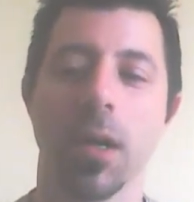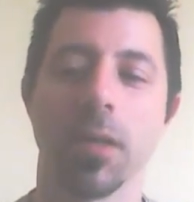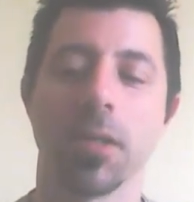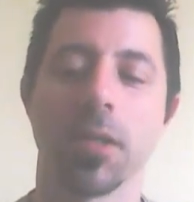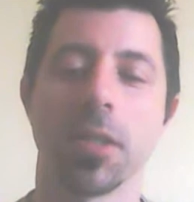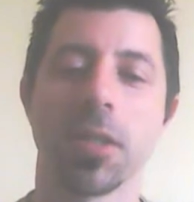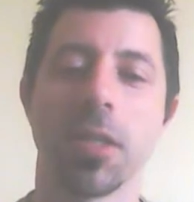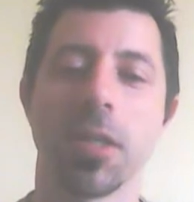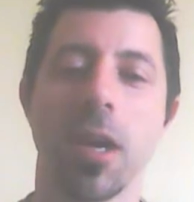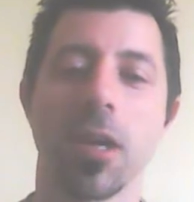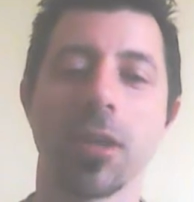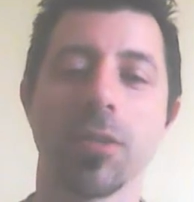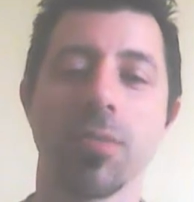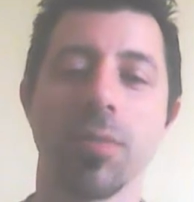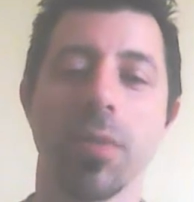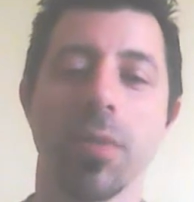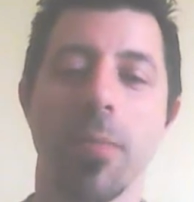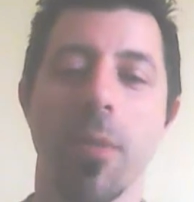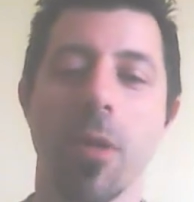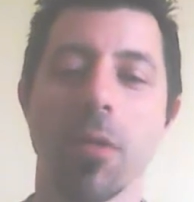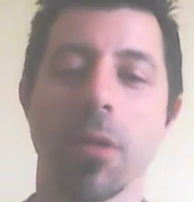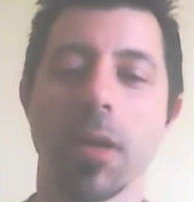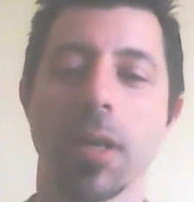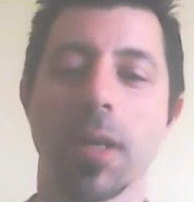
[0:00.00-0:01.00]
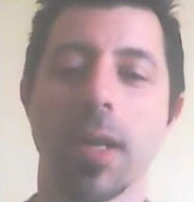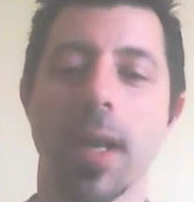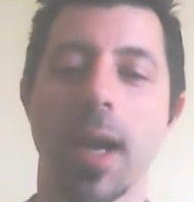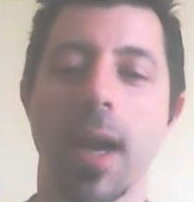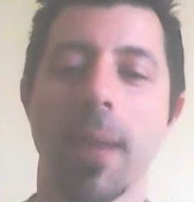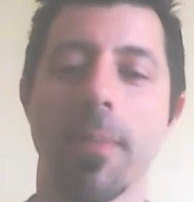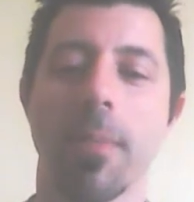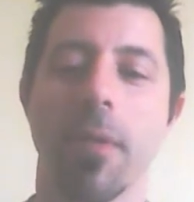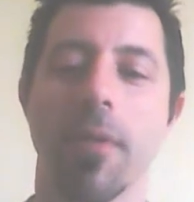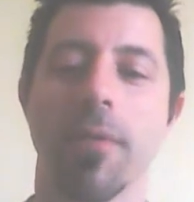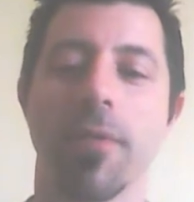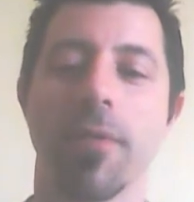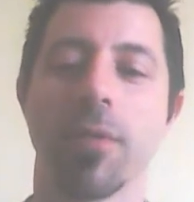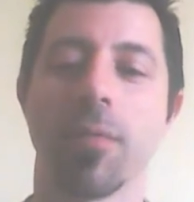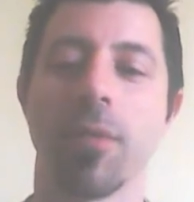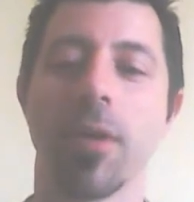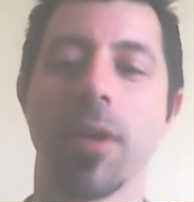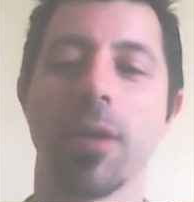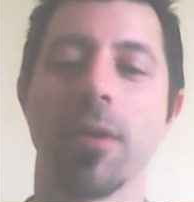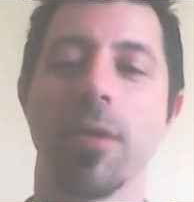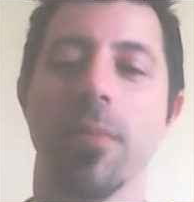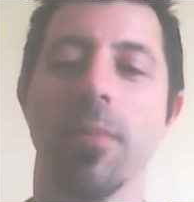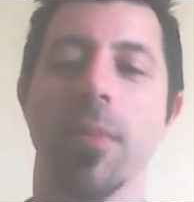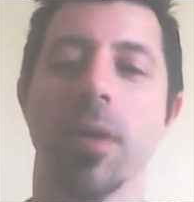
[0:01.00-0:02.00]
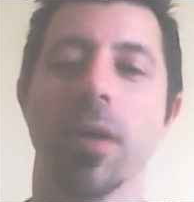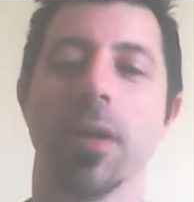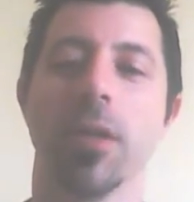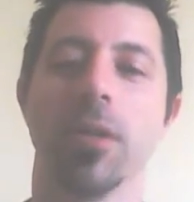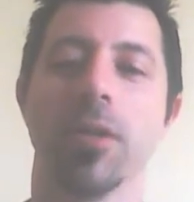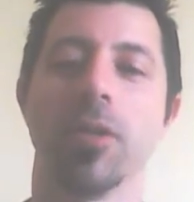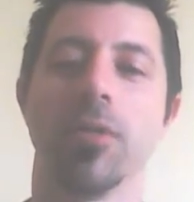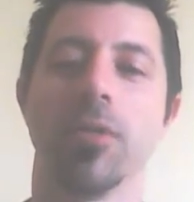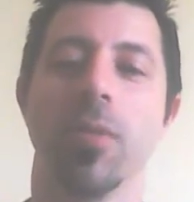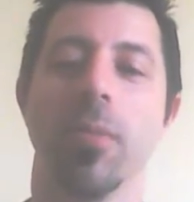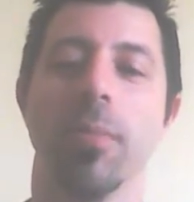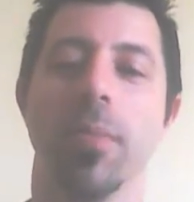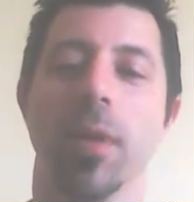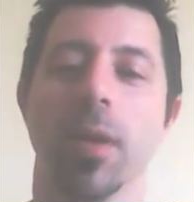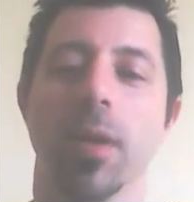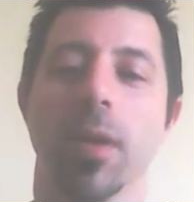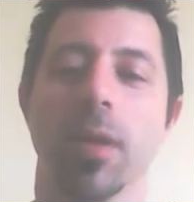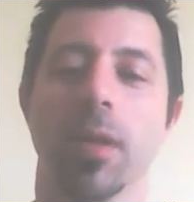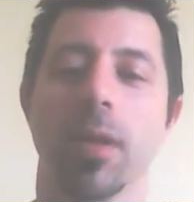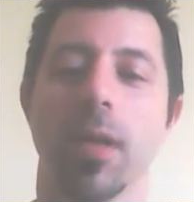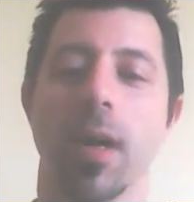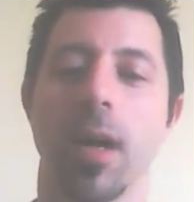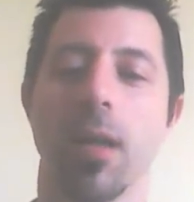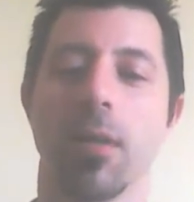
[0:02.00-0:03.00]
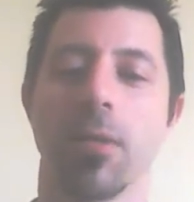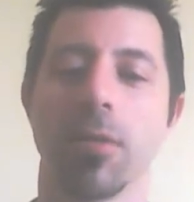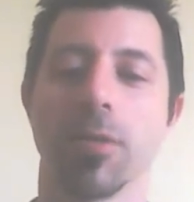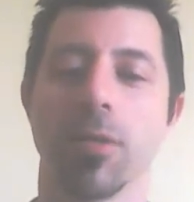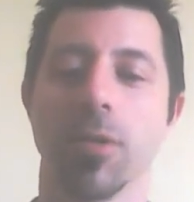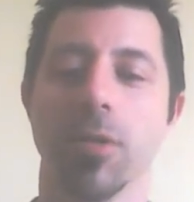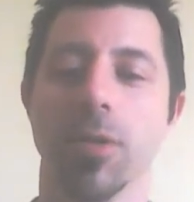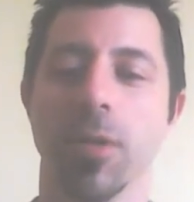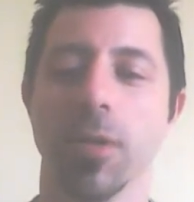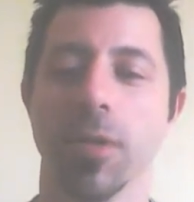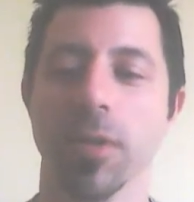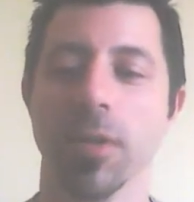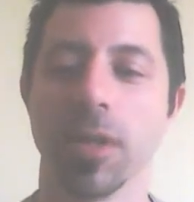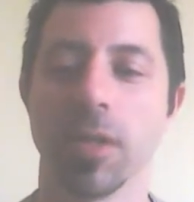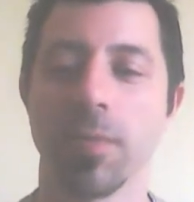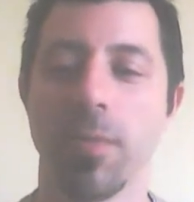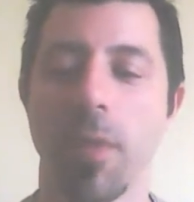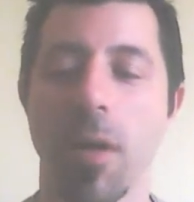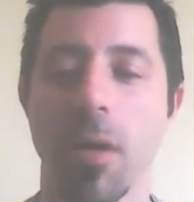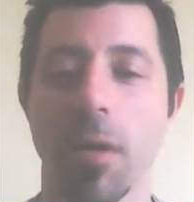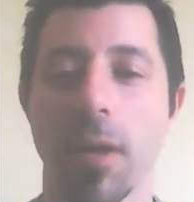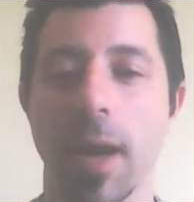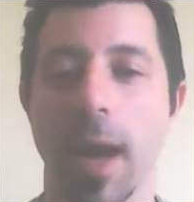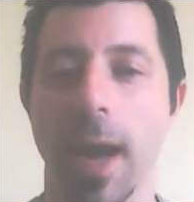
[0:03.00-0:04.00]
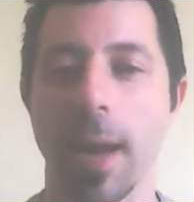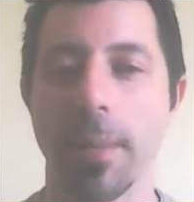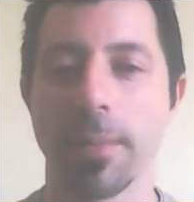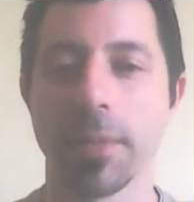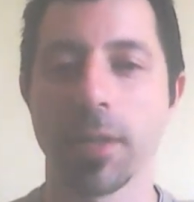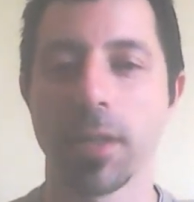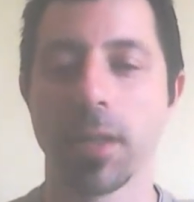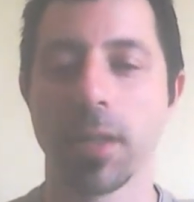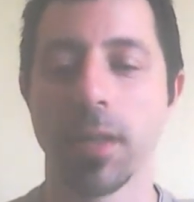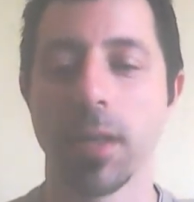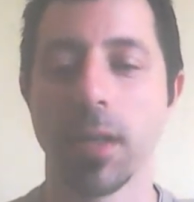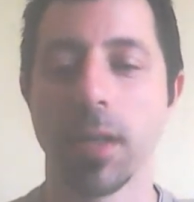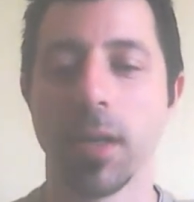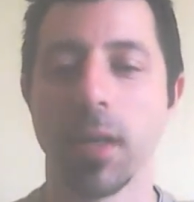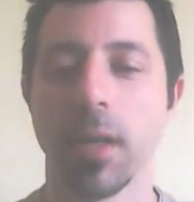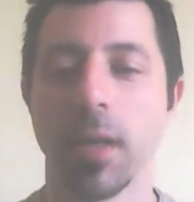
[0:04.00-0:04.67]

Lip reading: Stocks with a market cap of $300 million to $1 billion are known as small caps.